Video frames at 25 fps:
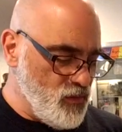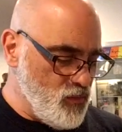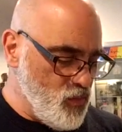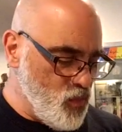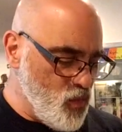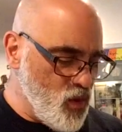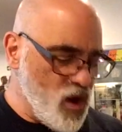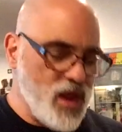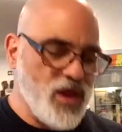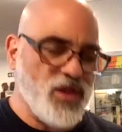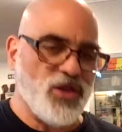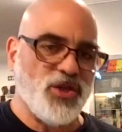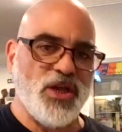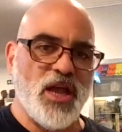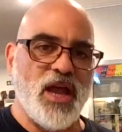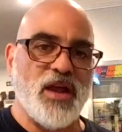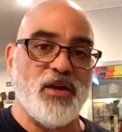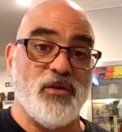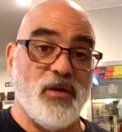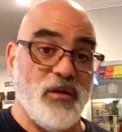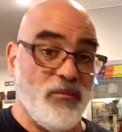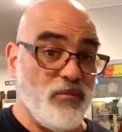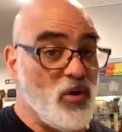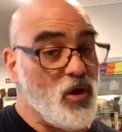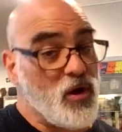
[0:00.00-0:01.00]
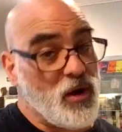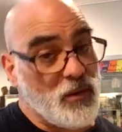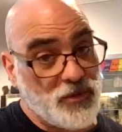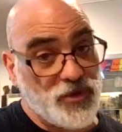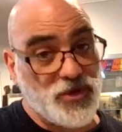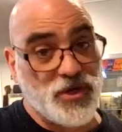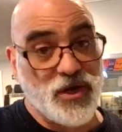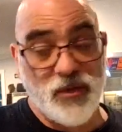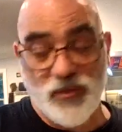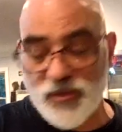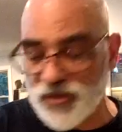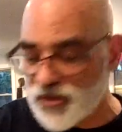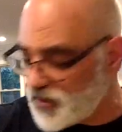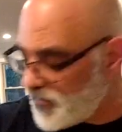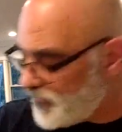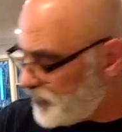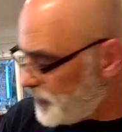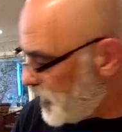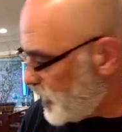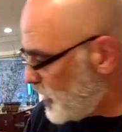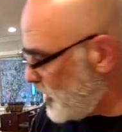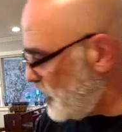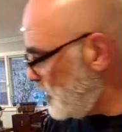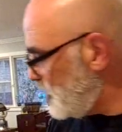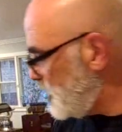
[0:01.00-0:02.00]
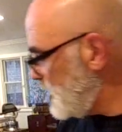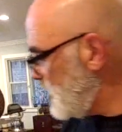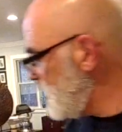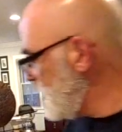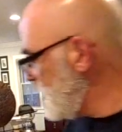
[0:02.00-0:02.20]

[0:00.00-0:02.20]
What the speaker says: white cheddar and Parmesan, which I figured